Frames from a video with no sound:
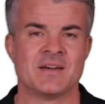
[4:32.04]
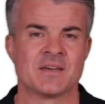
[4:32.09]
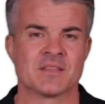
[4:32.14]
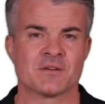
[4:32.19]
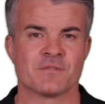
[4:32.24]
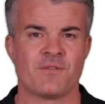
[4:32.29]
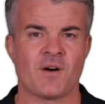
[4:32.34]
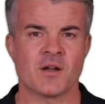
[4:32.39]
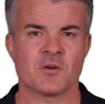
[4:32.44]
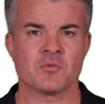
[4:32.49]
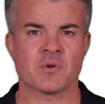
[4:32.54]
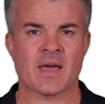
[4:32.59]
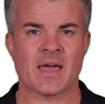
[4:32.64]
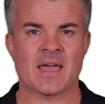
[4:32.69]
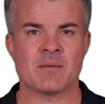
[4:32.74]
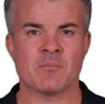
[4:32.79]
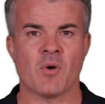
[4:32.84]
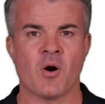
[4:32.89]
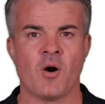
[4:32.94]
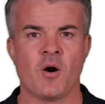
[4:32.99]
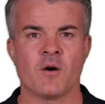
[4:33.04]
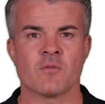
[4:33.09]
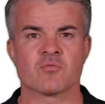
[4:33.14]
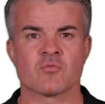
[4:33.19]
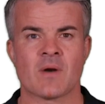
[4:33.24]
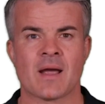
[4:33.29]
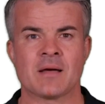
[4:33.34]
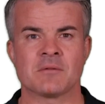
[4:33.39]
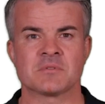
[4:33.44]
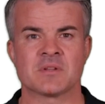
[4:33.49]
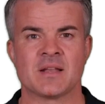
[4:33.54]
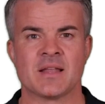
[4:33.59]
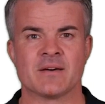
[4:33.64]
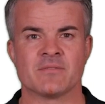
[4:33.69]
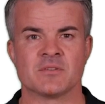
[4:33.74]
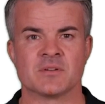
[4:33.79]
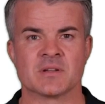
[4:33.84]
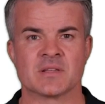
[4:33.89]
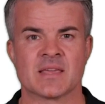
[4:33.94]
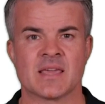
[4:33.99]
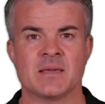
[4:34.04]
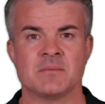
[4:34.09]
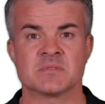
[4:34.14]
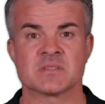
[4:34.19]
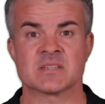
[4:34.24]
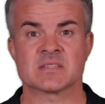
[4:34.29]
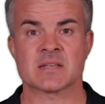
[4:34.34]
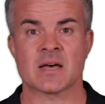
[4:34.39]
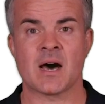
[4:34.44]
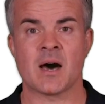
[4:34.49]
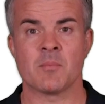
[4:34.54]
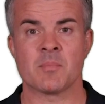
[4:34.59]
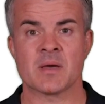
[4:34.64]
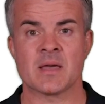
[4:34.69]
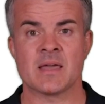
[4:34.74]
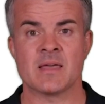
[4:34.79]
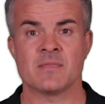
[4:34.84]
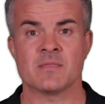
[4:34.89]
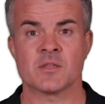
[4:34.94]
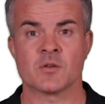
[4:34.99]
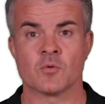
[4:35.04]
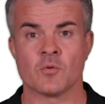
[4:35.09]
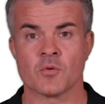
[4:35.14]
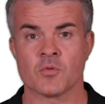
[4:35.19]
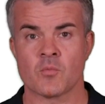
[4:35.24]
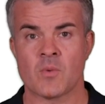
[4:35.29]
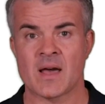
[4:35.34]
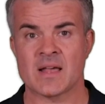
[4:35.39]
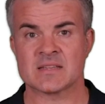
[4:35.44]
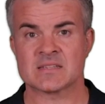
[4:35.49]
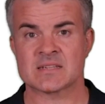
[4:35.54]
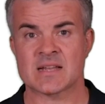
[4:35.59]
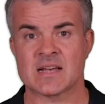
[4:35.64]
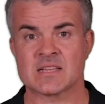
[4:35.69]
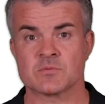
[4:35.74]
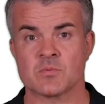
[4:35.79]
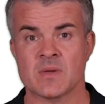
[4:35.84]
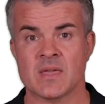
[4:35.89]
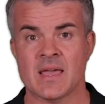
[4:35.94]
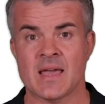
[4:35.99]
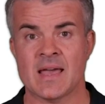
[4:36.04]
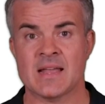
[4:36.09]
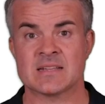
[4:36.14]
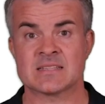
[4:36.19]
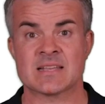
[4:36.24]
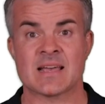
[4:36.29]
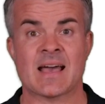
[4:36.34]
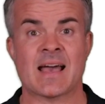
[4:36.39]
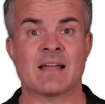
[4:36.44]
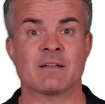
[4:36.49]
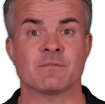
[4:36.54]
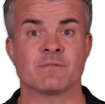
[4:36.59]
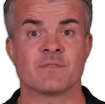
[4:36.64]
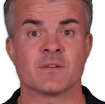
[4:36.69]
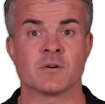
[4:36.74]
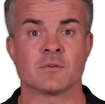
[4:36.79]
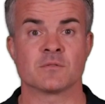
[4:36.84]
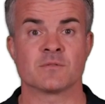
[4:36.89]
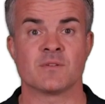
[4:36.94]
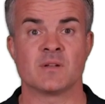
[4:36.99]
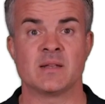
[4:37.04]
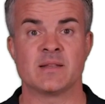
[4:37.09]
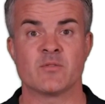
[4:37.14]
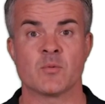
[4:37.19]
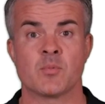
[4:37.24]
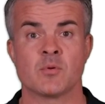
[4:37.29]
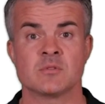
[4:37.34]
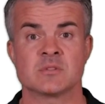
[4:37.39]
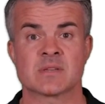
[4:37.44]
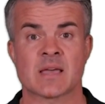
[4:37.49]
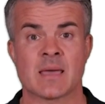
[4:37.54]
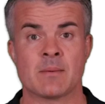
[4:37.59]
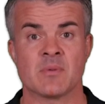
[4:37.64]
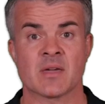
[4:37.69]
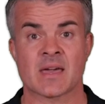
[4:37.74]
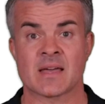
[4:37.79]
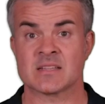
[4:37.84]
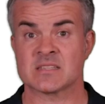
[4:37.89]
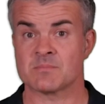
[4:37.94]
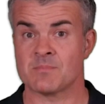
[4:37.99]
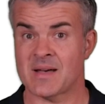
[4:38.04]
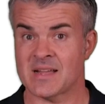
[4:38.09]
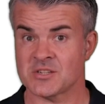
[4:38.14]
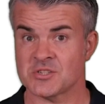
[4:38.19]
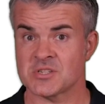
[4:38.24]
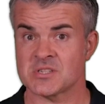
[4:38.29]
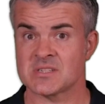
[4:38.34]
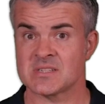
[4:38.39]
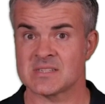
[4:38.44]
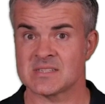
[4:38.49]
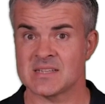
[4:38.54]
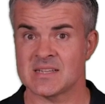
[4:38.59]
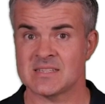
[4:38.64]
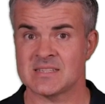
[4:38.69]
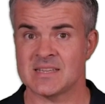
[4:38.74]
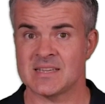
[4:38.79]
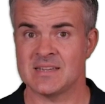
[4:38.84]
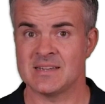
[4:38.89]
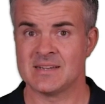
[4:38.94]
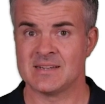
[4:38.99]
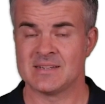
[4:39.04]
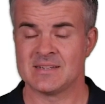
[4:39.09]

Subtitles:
The final game of round 11 keeps us up in the northwest as we head to Anfield for Liverpool's game against Manchester City.